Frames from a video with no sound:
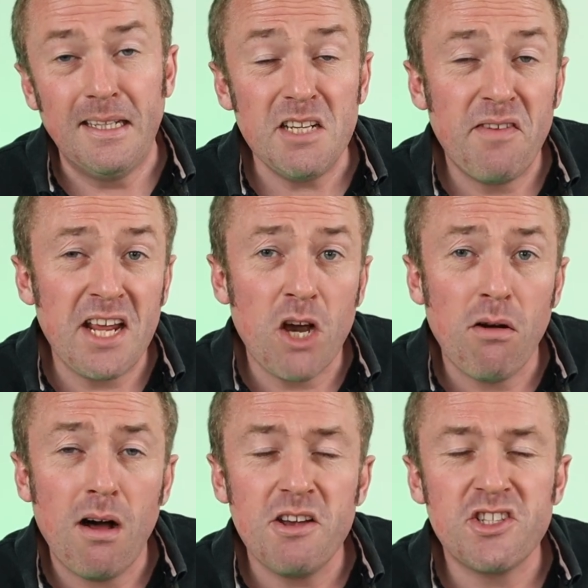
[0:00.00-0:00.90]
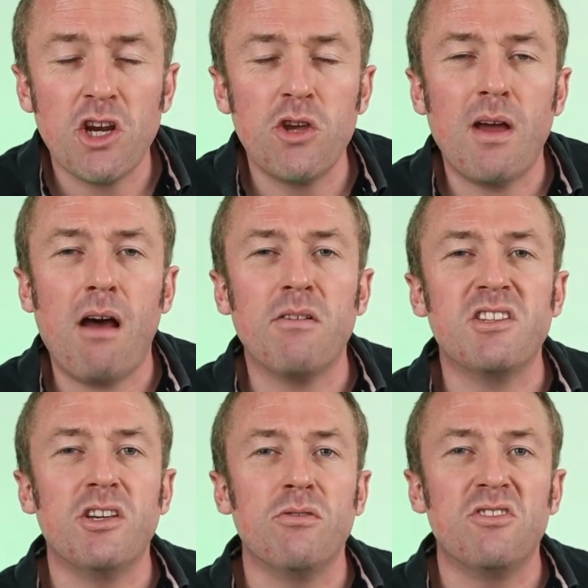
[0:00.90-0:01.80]
In this video, I'll show you how
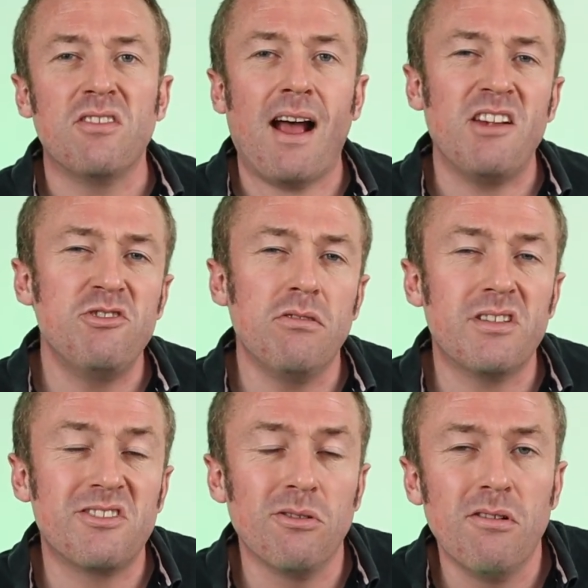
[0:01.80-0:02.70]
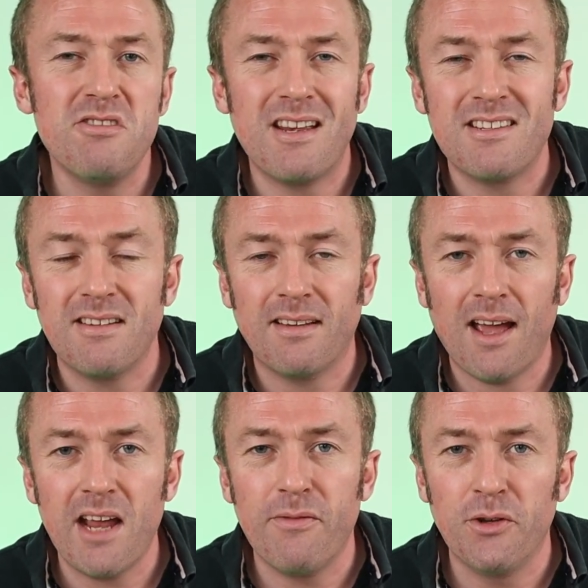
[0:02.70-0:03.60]
to use the Azure Storage
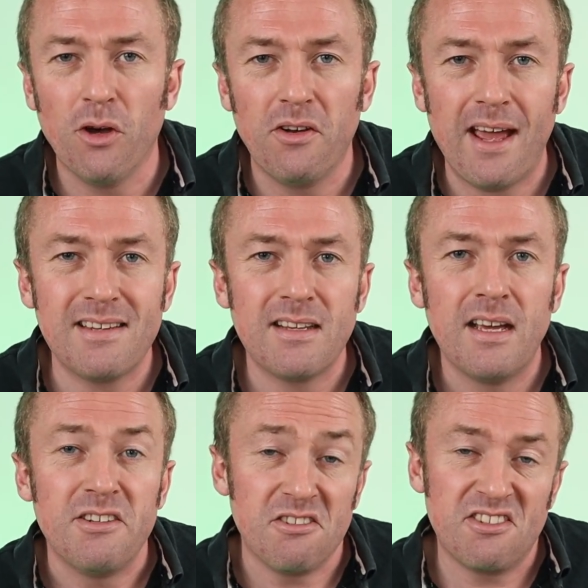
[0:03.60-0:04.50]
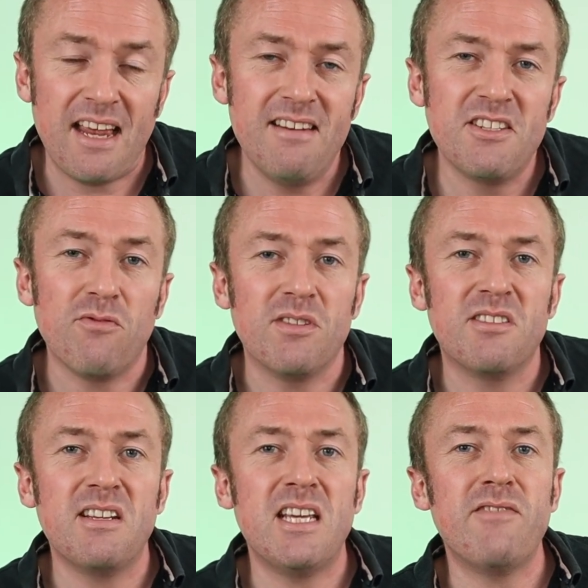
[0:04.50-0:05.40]
SDK for .NET to send,
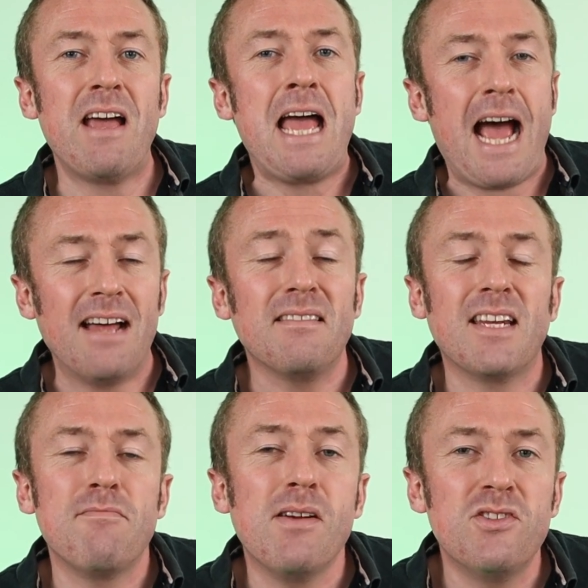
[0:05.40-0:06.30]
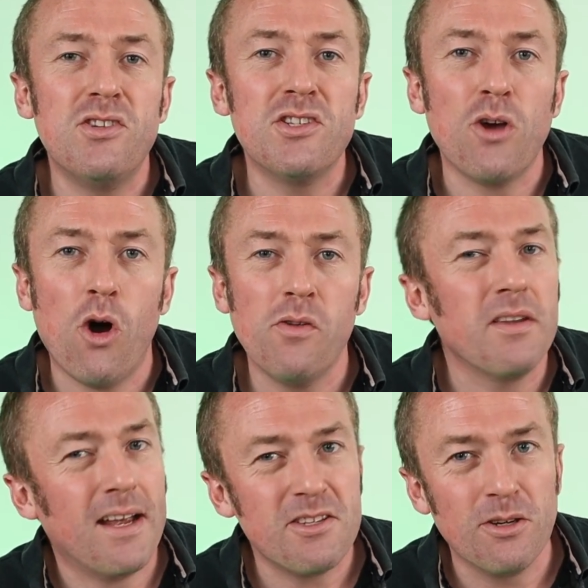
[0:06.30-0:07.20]
receive, and delete messages on
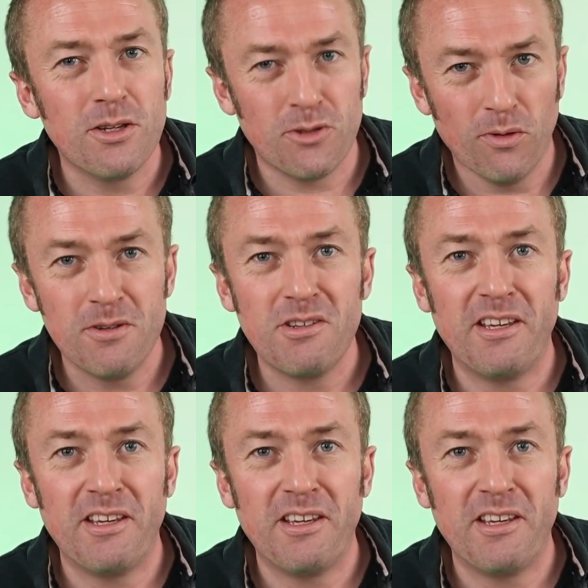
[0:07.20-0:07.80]
an Azure Storage